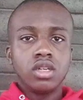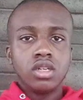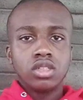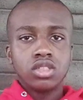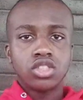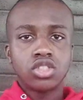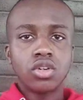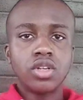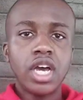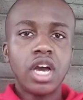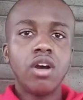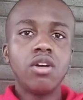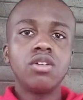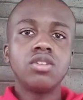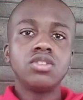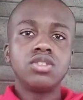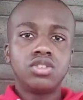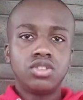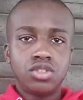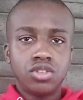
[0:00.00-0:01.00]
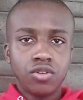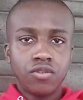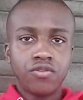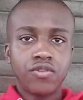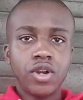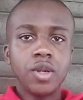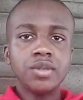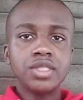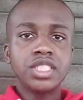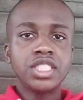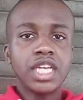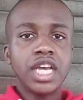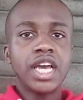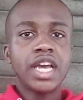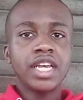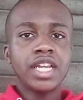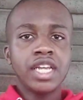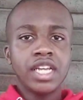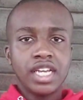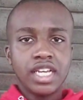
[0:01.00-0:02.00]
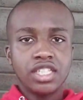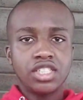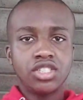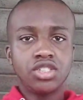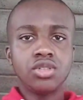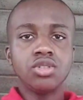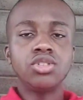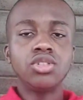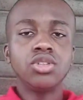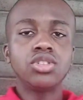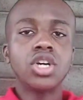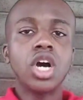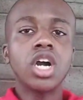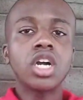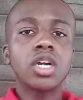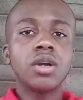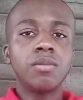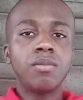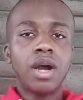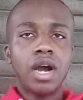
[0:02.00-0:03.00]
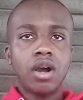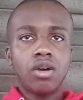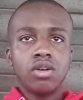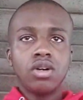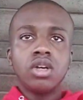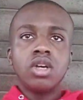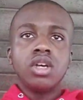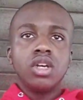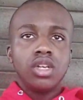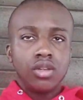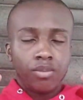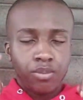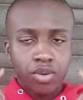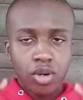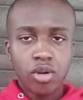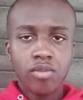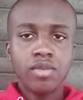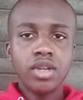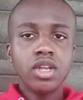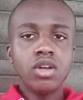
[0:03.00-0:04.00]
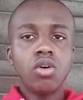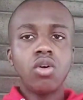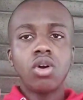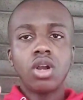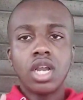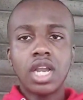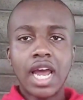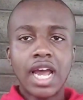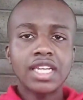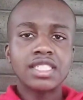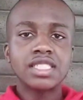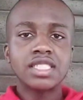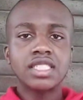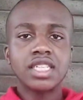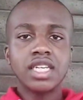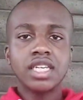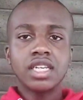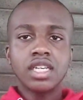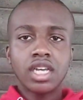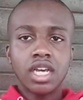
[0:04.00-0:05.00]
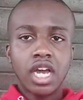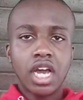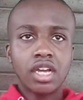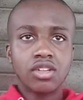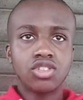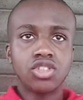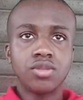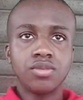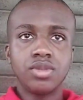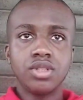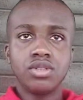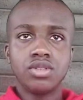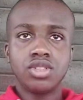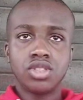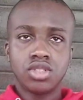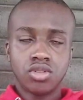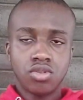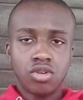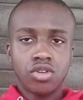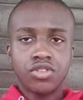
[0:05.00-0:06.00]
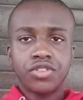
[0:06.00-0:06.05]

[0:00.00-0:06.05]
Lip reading: So now the verb ser is used to talk about permanent or lasting attributes.